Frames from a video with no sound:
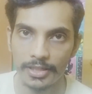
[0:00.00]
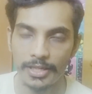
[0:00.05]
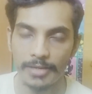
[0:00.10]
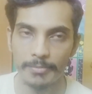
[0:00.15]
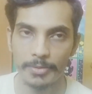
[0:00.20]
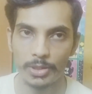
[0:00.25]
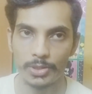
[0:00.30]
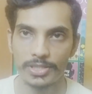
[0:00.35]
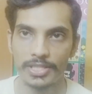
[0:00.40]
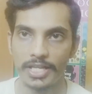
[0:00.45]

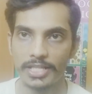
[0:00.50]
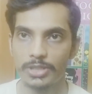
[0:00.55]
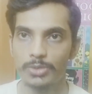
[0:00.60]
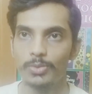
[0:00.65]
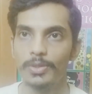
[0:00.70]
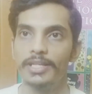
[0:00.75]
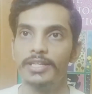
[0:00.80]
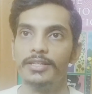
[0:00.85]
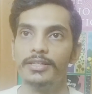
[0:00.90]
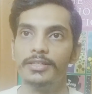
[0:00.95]
because that's
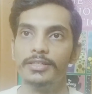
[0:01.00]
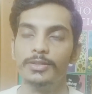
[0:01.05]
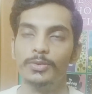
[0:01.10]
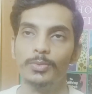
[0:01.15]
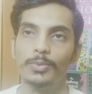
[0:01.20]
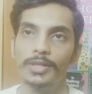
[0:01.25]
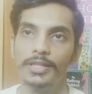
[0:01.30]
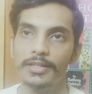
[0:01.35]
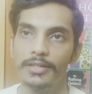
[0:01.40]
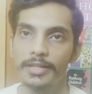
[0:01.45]
when you
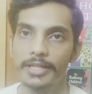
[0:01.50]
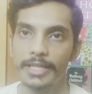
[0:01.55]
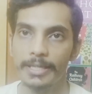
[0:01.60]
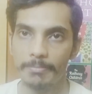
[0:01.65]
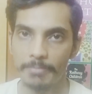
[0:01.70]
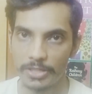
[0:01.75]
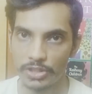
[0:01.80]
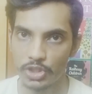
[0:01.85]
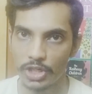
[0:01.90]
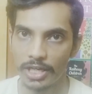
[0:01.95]
will
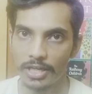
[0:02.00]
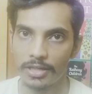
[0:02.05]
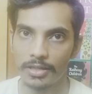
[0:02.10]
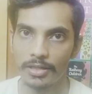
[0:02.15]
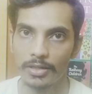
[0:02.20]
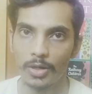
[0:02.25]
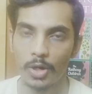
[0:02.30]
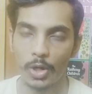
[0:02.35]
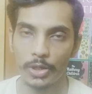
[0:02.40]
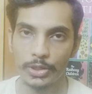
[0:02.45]
keep a check
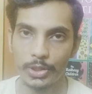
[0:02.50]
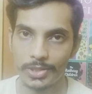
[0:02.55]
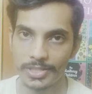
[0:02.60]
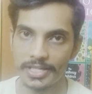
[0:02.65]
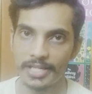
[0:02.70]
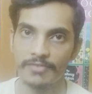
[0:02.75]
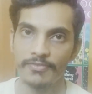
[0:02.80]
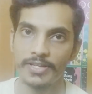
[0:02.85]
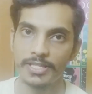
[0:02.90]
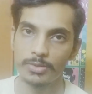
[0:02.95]
on
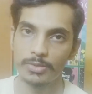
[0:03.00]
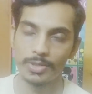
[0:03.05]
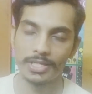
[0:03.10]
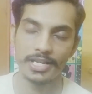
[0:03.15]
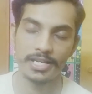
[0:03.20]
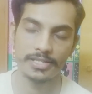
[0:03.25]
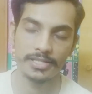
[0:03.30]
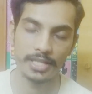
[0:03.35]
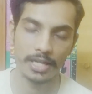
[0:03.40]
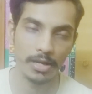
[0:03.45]
yourself as well
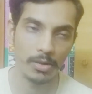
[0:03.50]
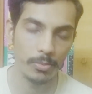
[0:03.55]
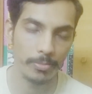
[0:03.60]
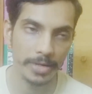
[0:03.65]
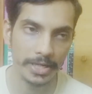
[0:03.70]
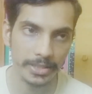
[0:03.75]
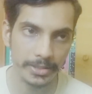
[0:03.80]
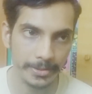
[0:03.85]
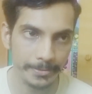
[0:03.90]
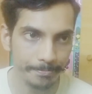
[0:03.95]
as the government.